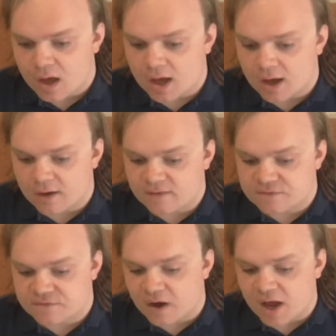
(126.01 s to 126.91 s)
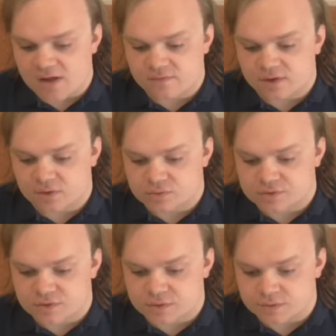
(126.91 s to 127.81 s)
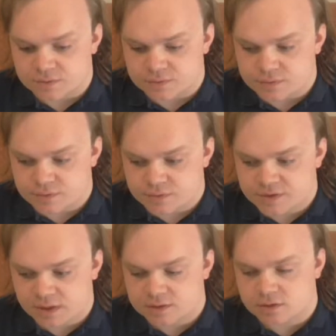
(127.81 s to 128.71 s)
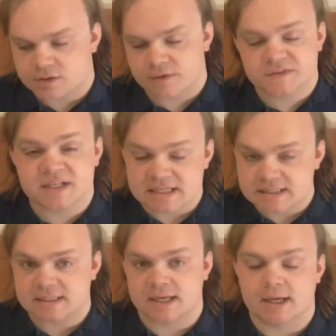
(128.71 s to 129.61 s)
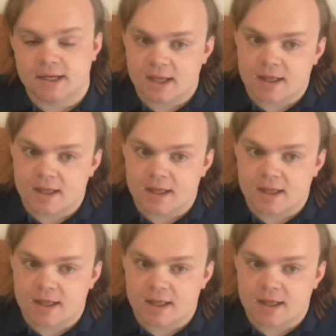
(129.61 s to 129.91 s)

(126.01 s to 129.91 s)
5 and also 6, because I've teased it